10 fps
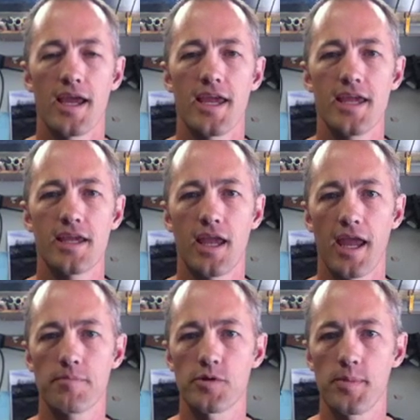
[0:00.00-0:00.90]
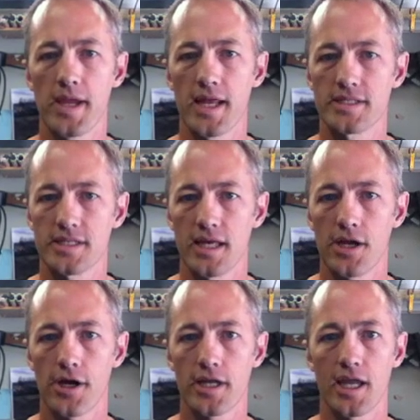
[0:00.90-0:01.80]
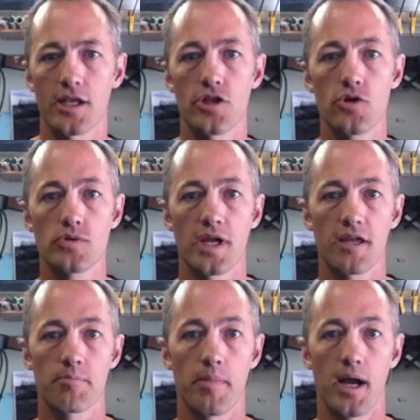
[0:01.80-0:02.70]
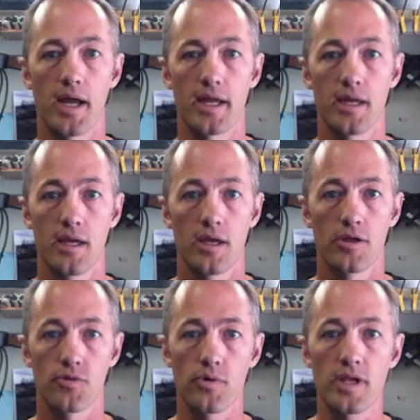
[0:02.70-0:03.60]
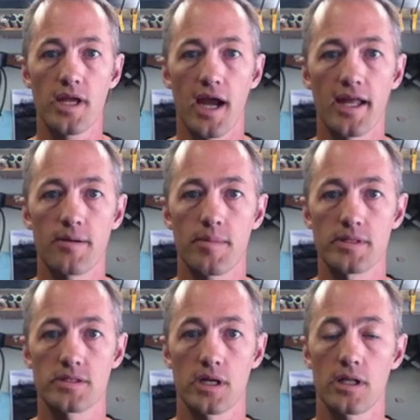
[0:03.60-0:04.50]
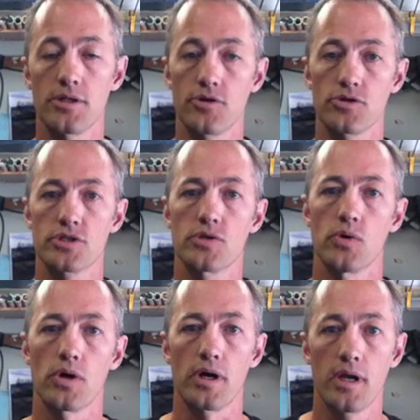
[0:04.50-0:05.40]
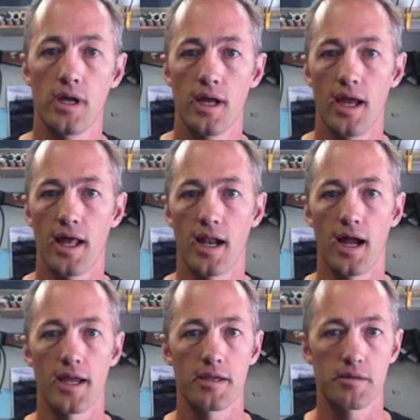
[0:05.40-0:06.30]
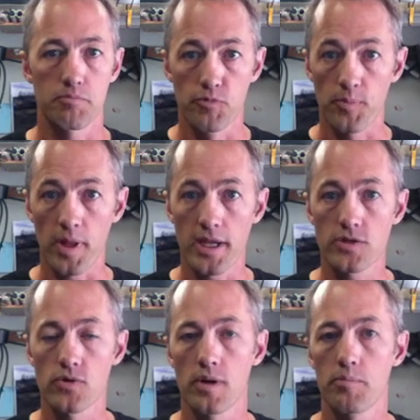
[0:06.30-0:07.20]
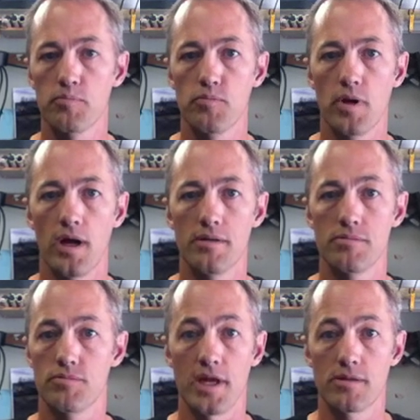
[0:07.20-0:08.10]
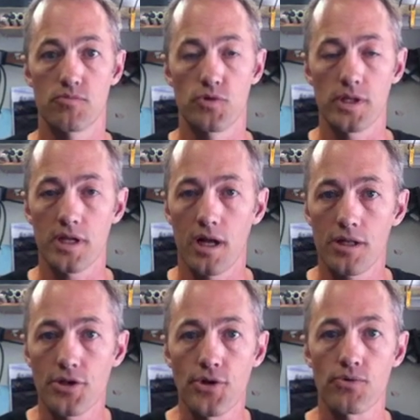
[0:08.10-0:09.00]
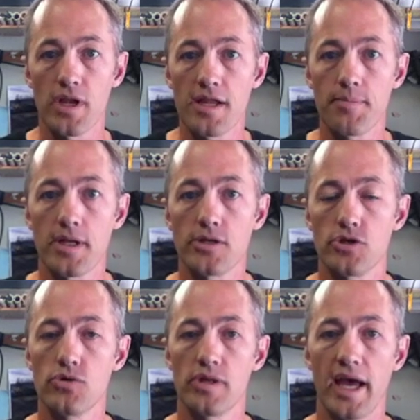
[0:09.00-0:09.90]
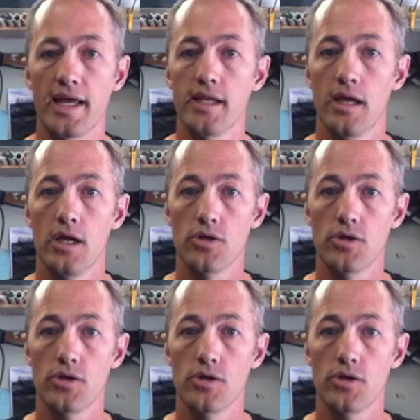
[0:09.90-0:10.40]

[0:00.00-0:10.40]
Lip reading: He came to me and said, Eric, can you take my 3D item and sell it in your store? And I replied to him that really, Colin, you don't need me to do that.